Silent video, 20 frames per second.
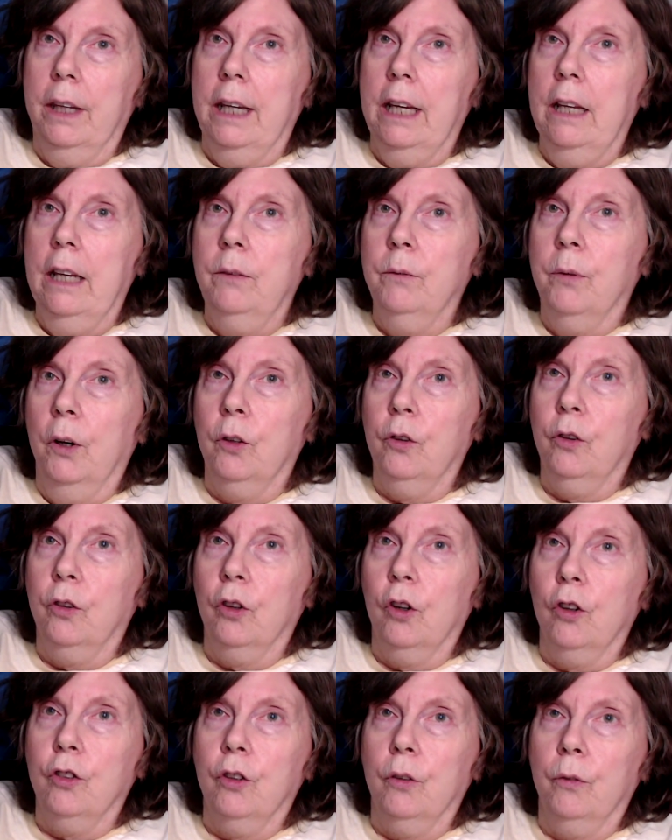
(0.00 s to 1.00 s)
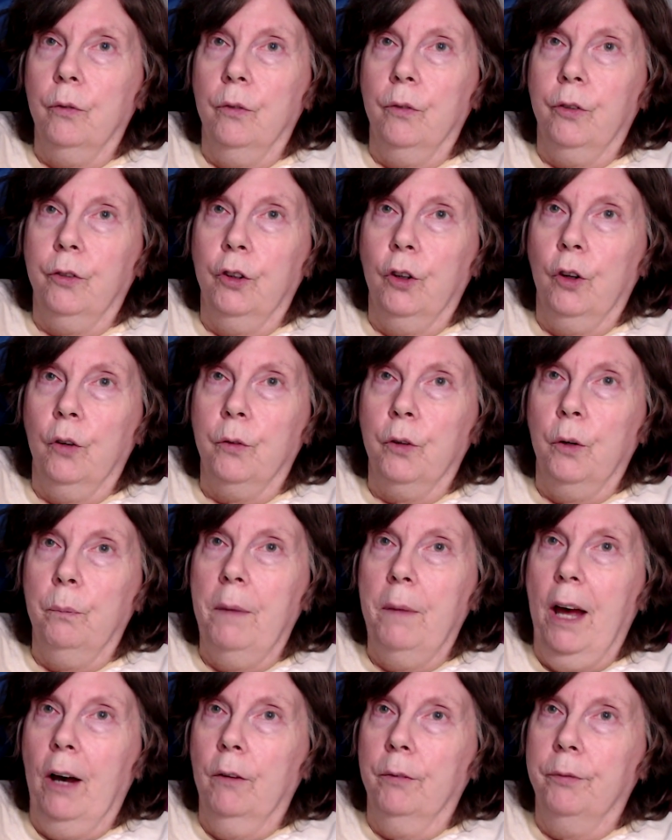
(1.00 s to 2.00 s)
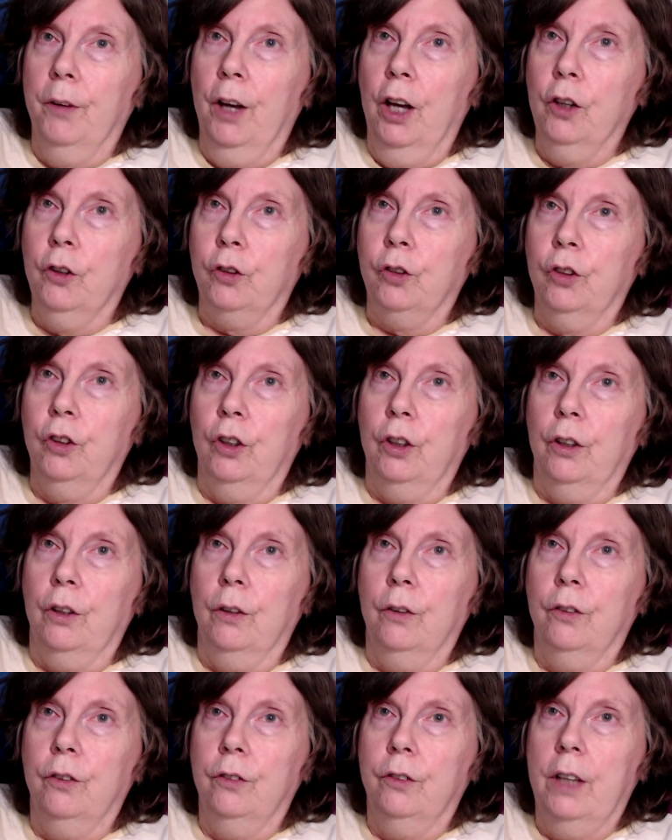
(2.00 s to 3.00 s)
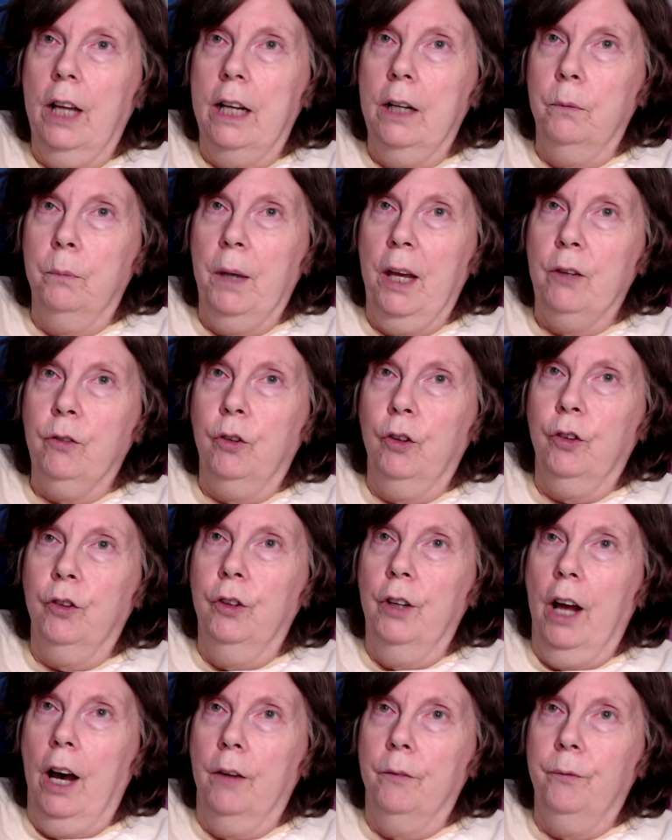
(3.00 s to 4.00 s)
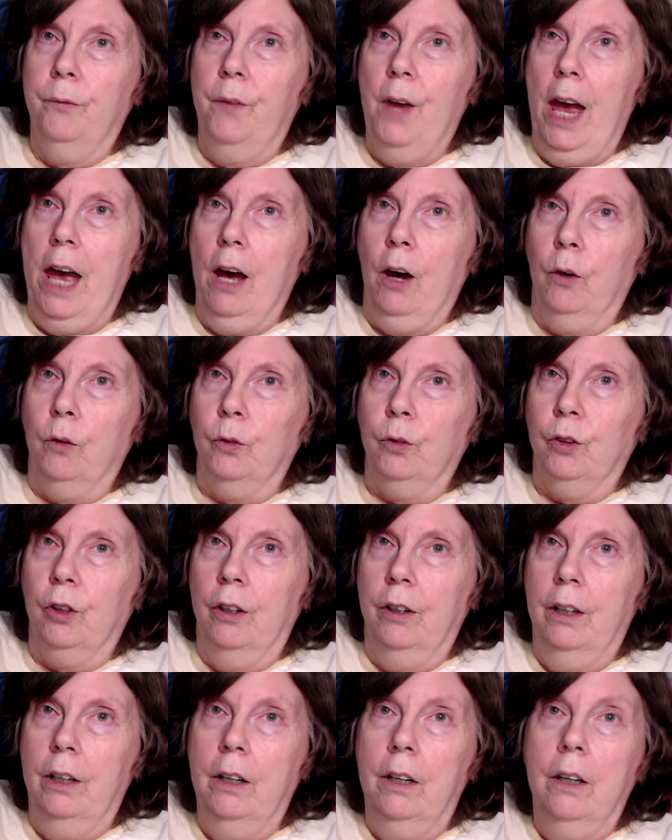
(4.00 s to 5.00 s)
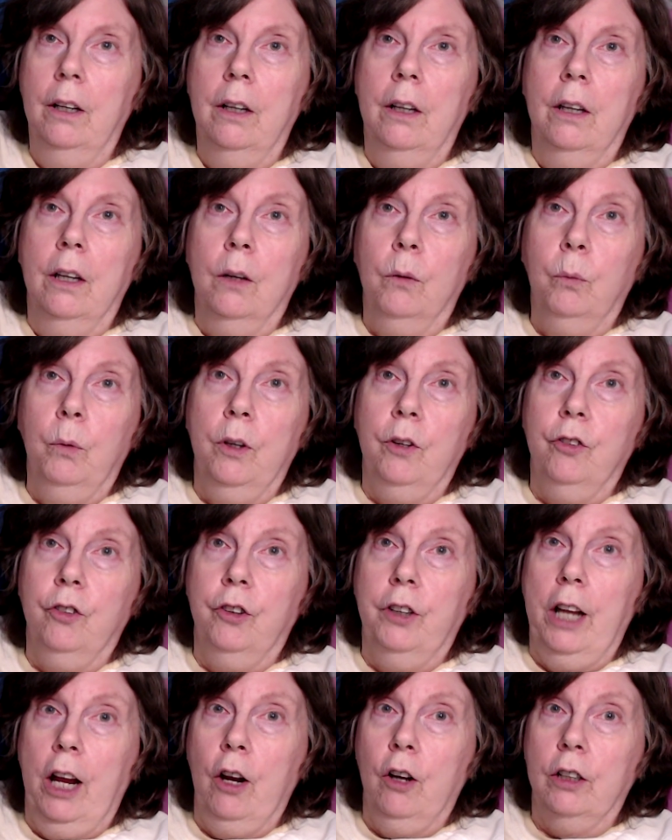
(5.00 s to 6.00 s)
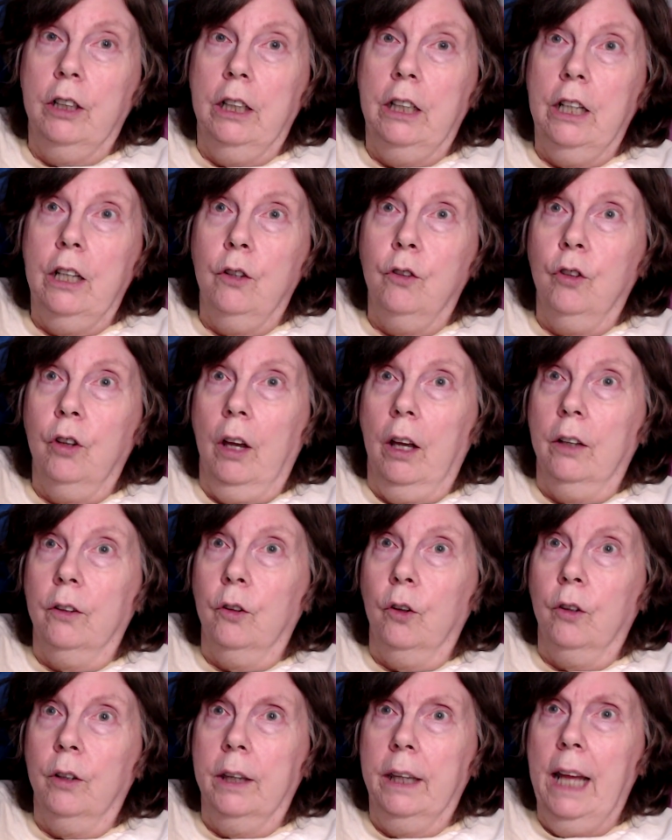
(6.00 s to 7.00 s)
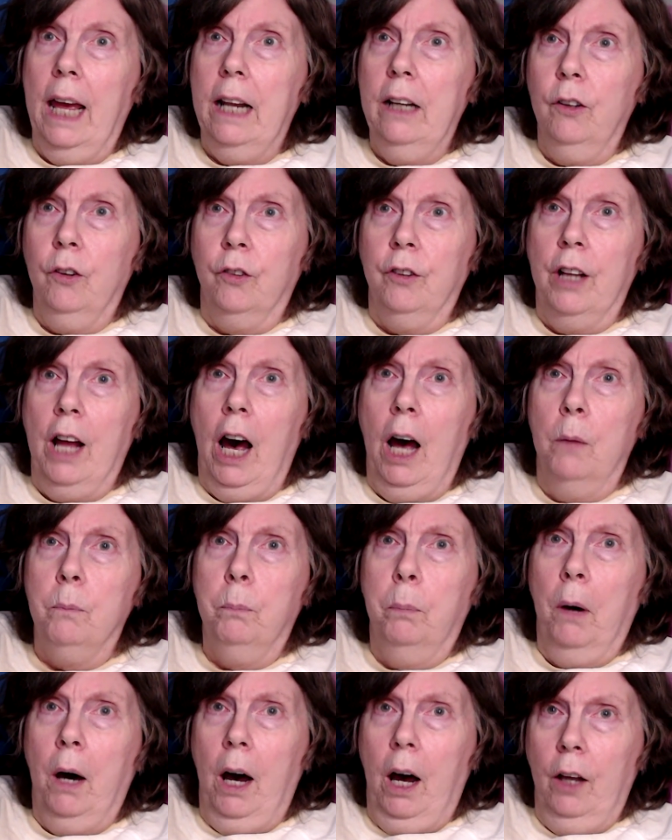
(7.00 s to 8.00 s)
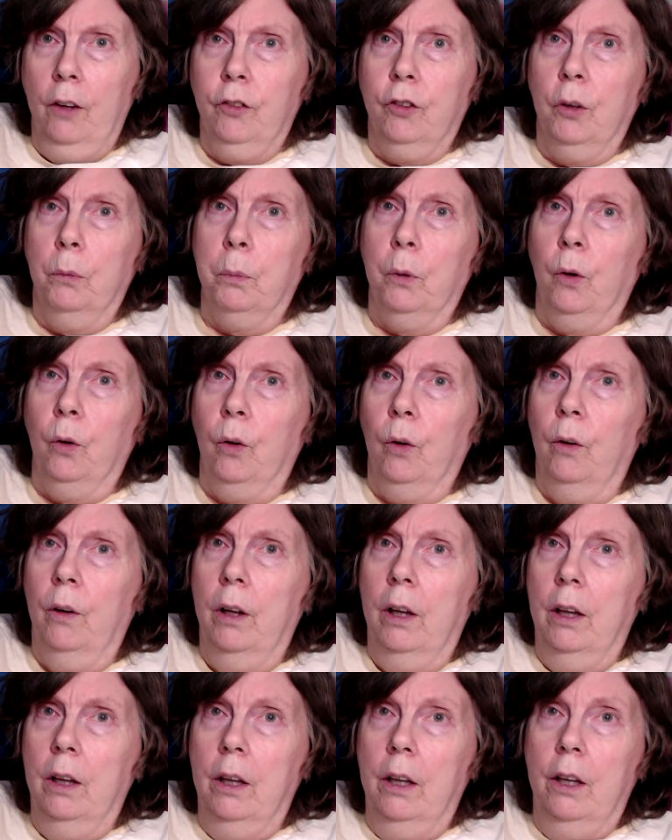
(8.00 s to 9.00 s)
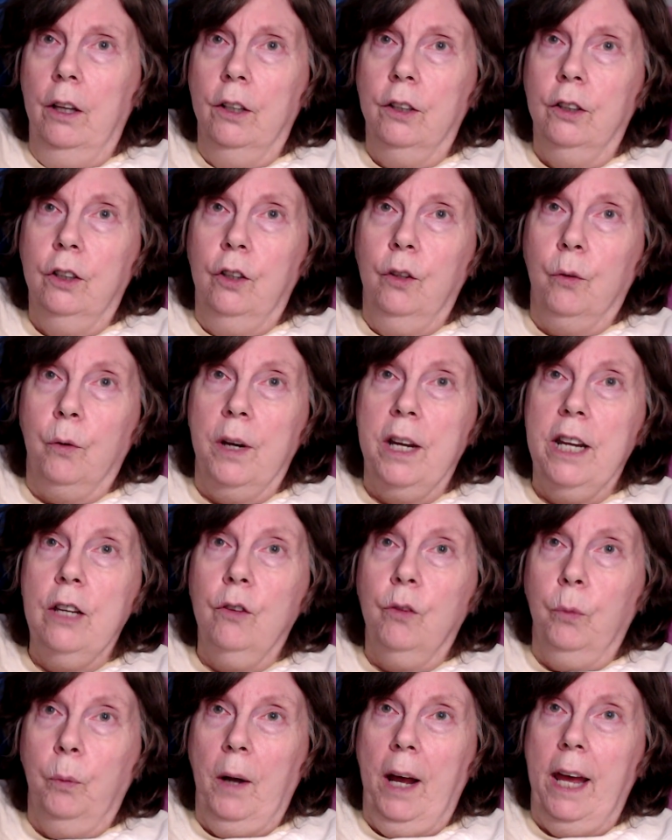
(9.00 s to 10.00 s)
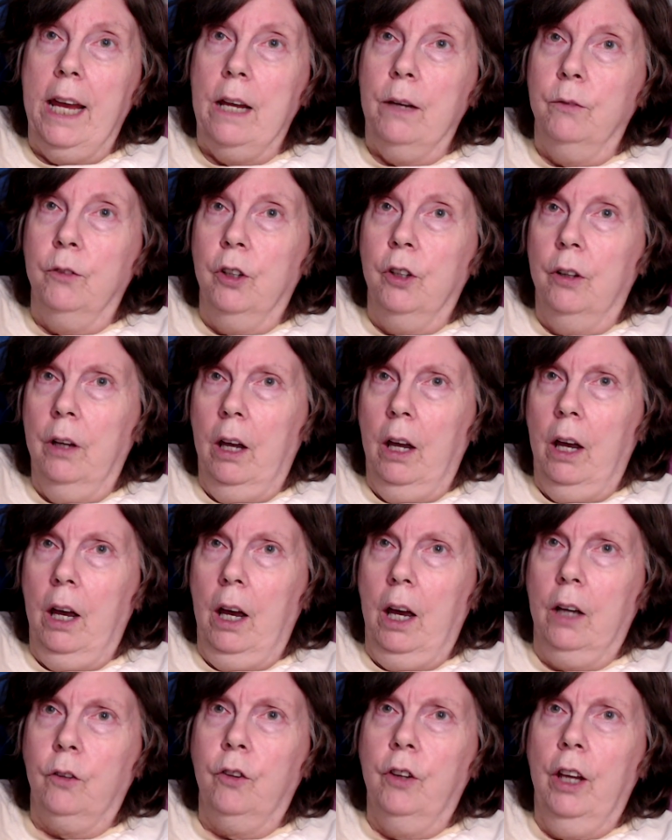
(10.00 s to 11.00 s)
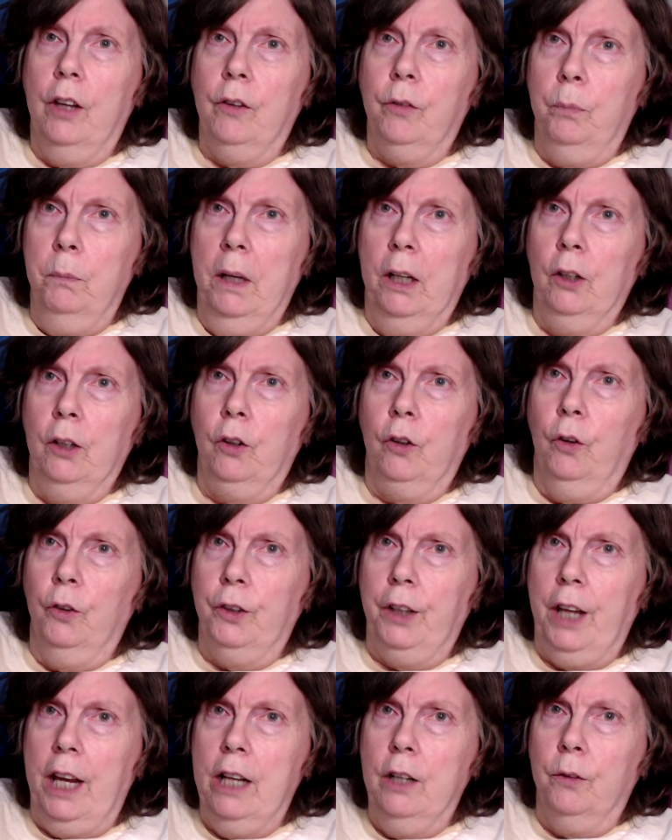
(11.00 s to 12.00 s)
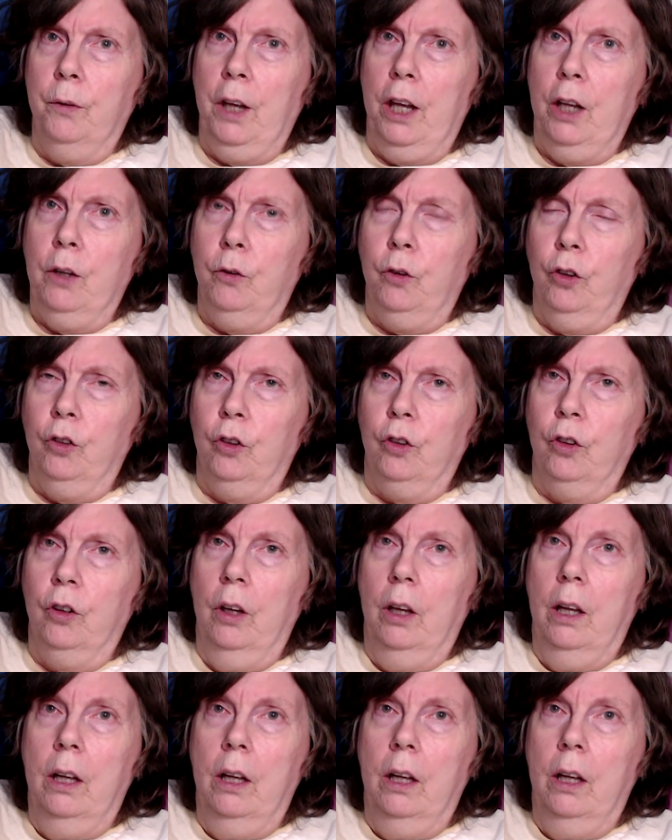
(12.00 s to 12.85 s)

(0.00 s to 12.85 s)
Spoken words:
Infoserver malfunction. Databases not found. We stared at each other. That is not possible. Dries waved. Access medical databases.